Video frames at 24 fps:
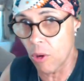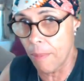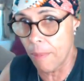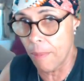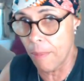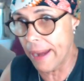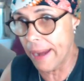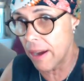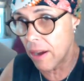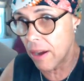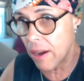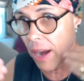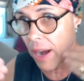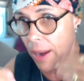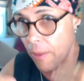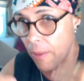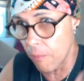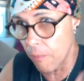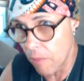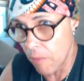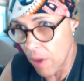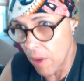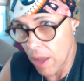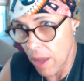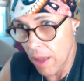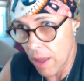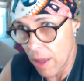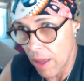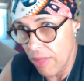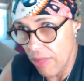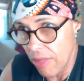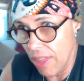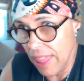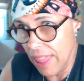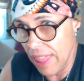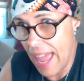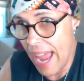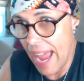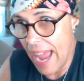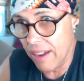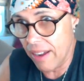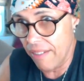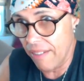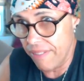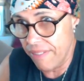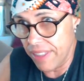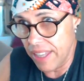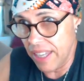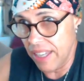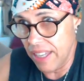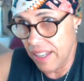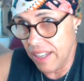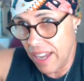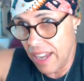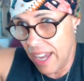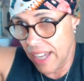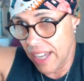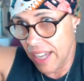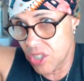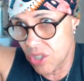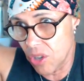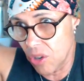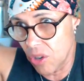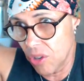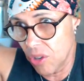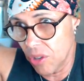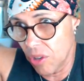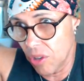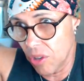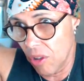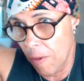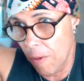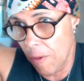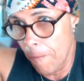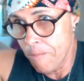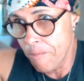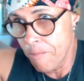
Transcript: up here and the lack of the external